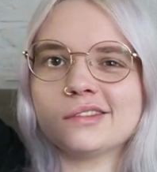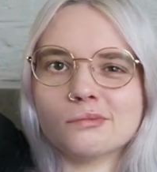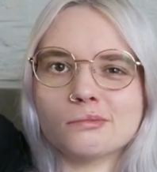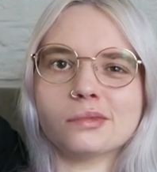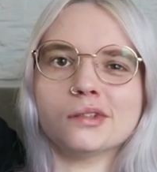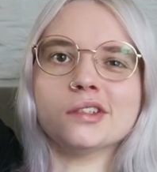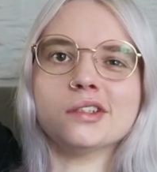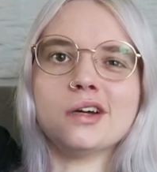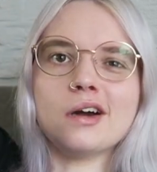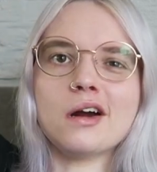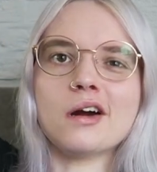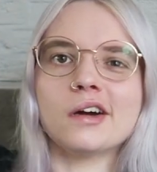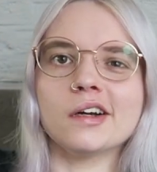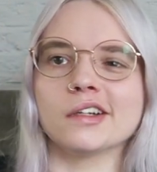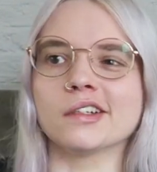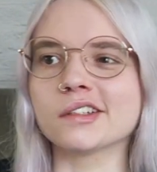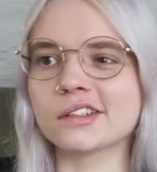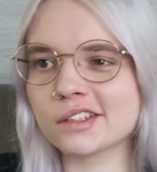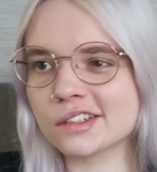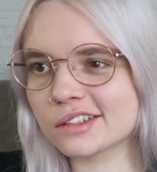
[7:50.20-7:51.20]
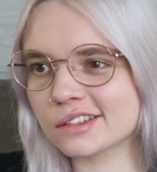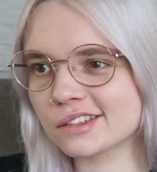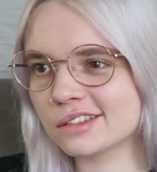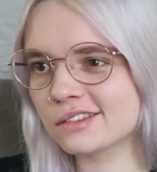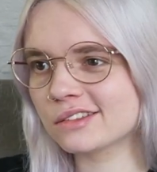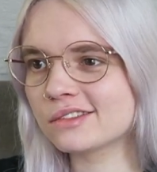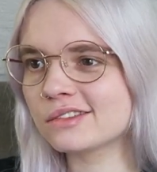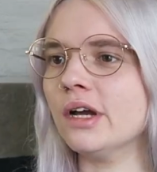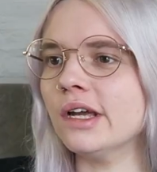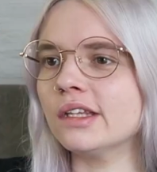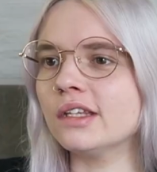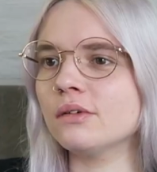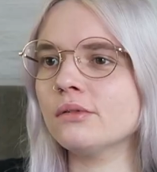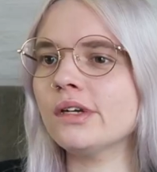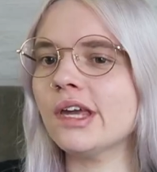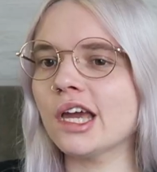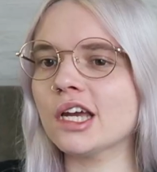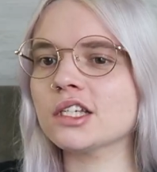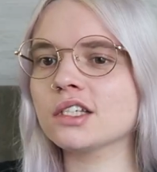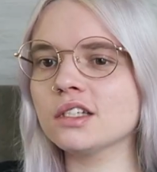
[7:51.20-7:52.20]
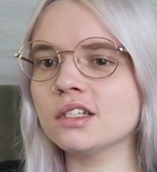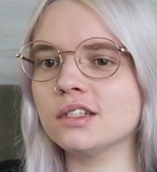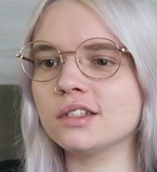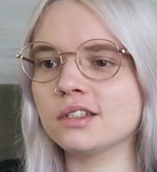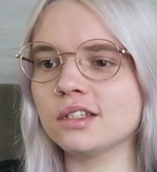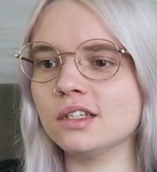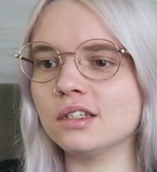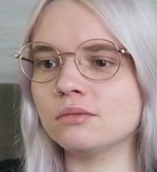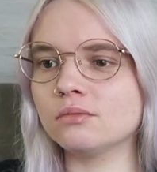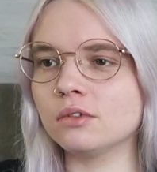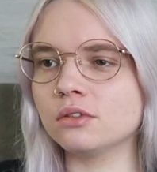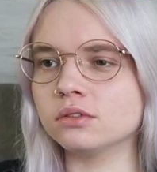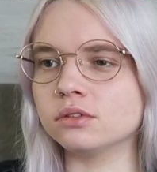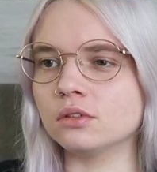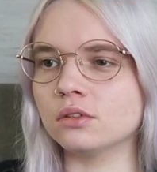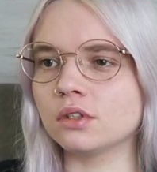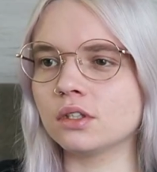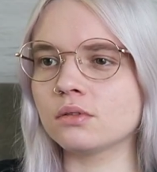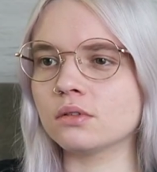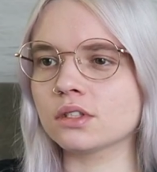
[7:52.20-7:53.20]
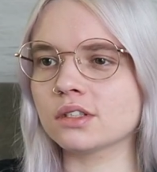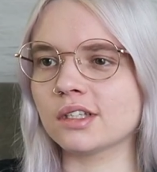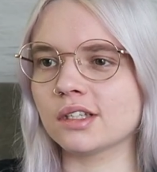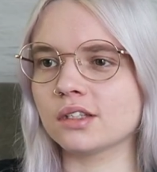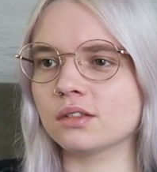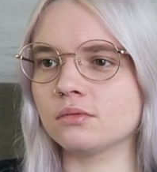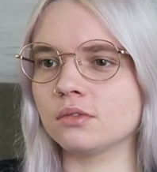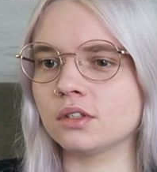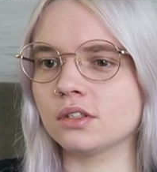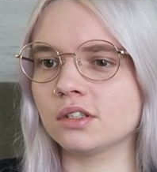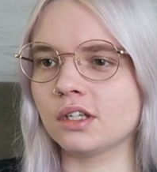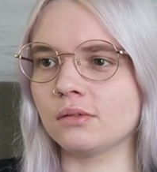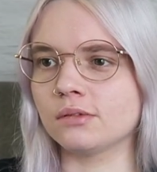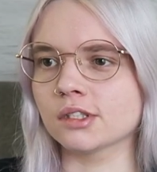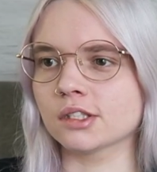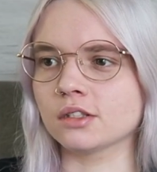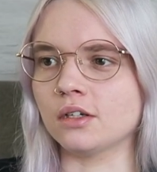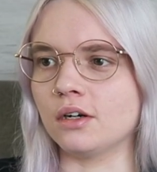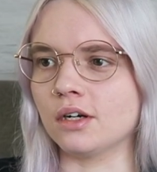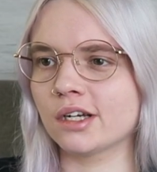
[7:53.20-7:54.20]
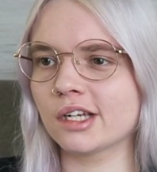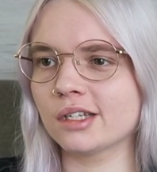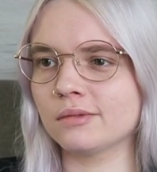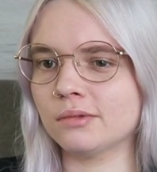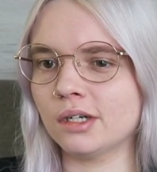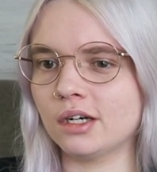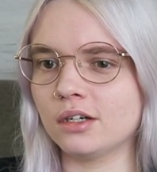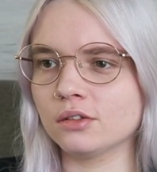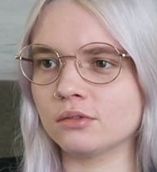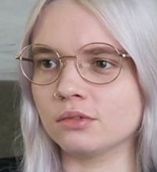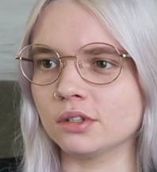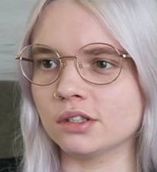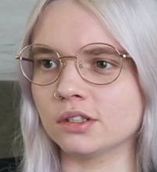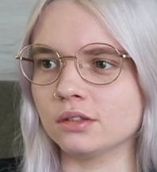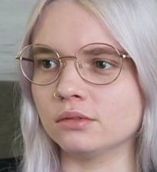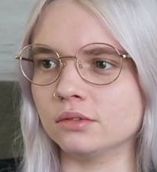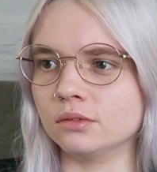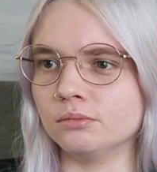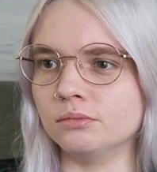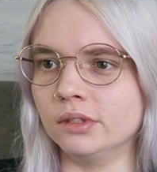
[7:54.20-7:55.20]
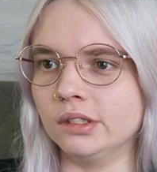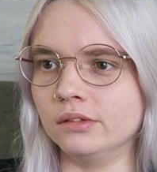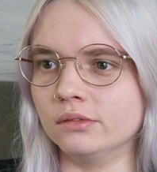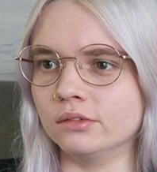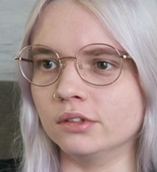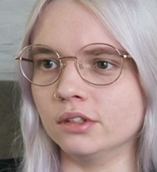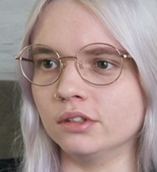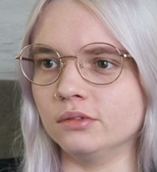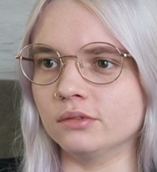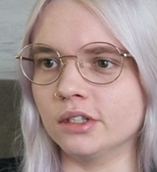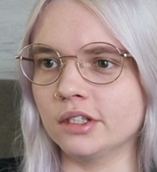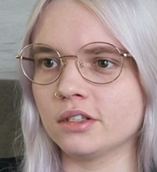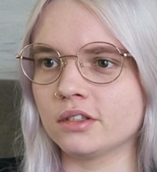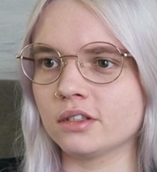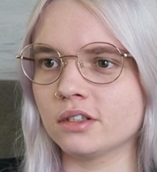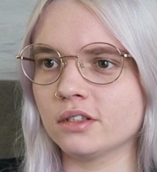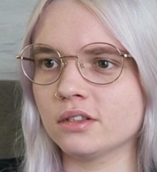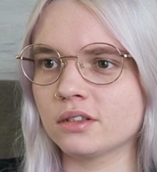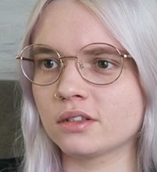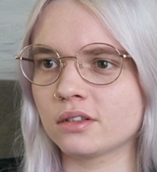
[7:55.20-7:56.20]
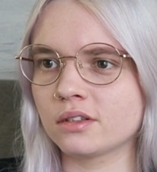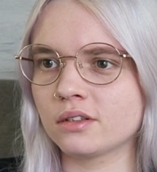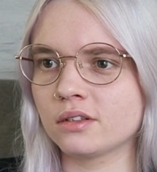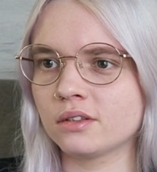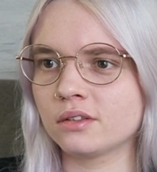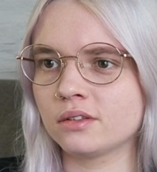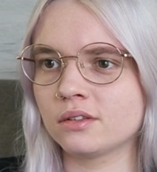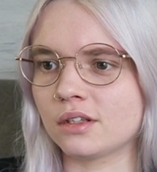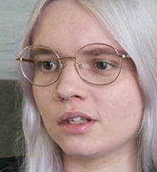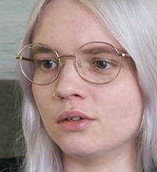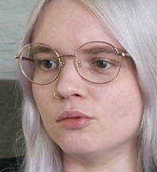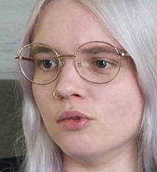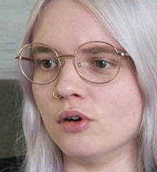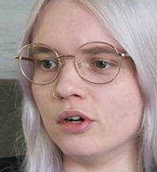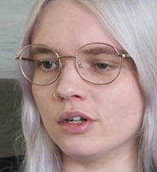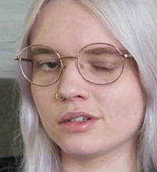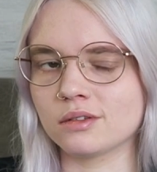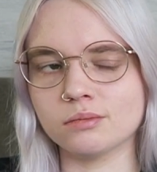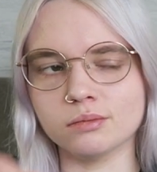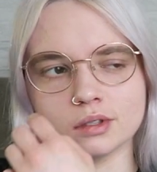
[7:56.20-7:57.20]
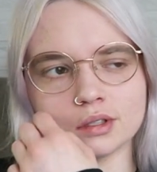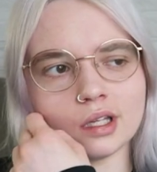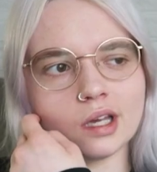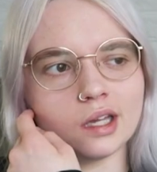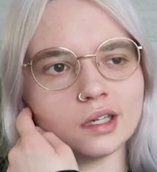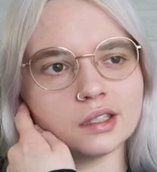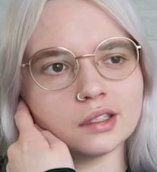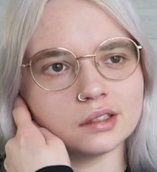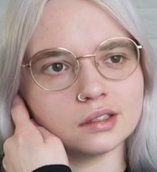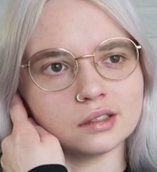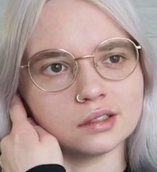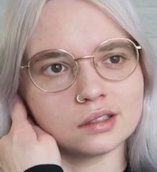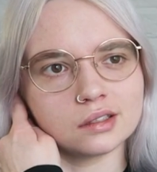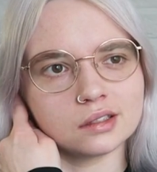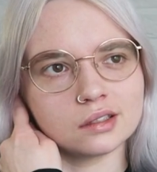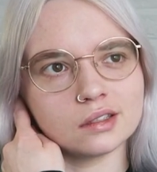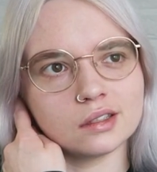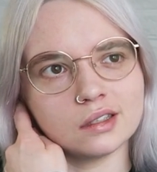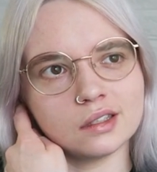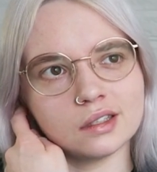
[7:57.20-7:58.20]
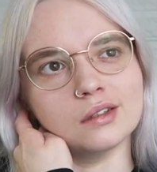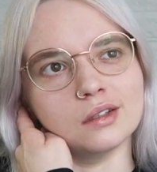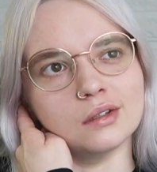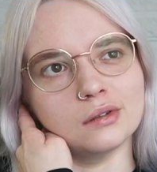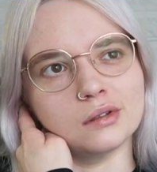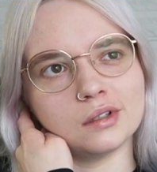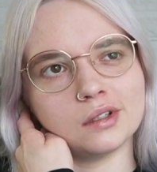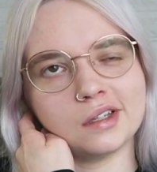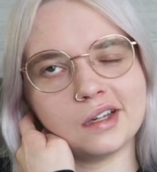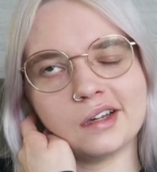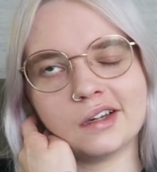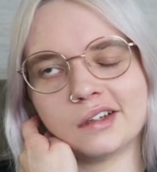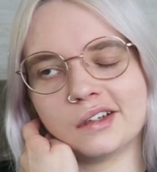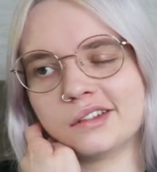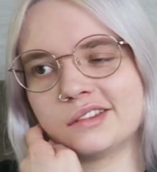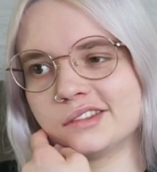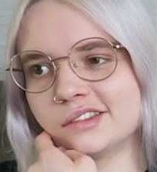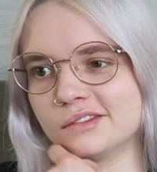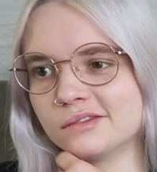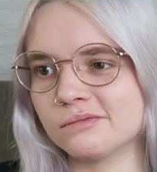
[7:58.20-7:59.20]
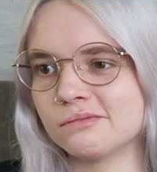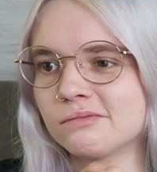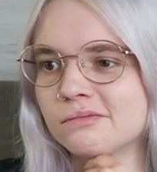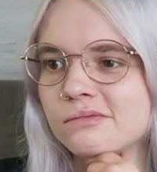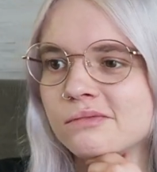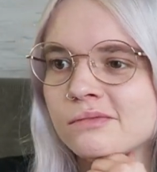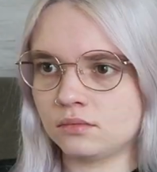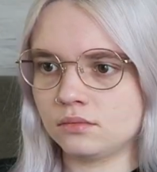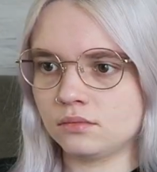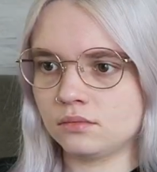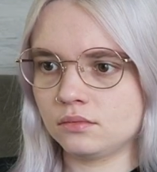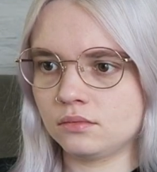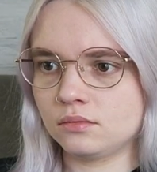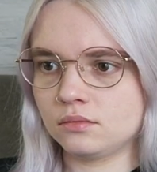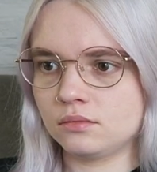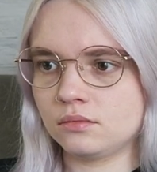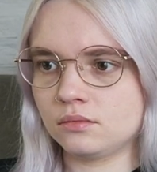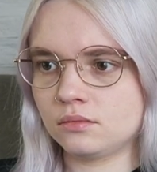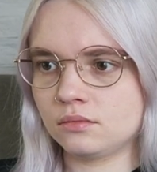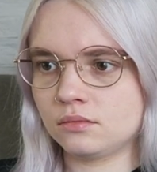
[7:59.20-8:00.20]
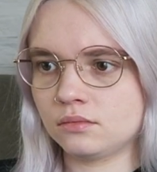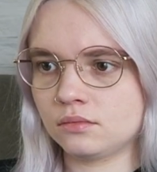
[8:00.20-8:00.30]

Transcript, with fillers: Bernard! Wait, did we actually see him before? Was that the one they were talking about when they were being really racist? I think it was, but I didn't look. I believe that's going to